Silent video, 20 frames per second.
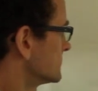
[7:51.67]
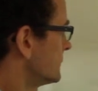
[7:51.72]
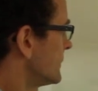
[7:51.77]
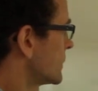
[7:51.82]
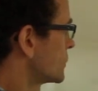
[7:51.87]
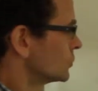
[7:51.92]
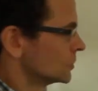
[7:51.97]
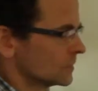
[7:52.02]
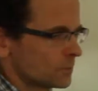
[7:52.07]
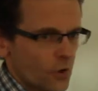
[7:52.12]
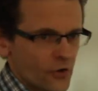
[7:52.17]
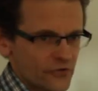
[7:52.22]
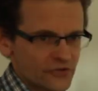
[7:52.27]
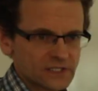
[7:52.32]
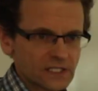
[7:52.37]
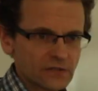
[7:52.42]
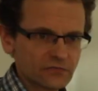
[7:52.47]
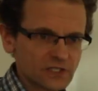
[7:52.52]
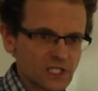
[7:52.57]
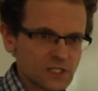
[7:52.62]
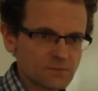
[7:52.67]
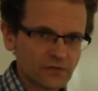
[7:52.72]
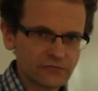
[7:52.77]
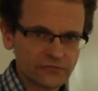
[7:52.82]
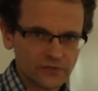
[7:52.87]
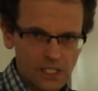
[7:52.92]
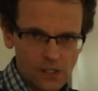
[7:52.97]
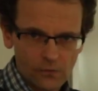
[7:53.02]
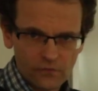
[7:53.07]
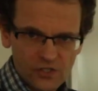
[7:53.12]
We could do both activities, but
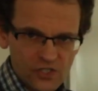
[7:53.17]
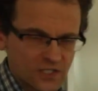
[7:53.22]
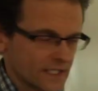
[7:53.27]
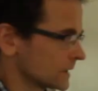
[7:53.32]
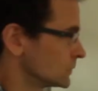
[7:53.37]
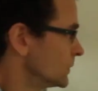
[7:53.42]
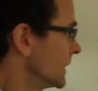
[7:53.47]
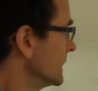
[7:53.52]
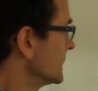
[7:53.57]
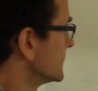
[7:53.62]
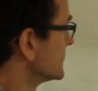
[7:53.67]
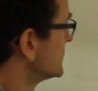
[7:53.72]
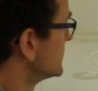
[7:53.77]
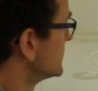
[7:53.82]
for now we select one.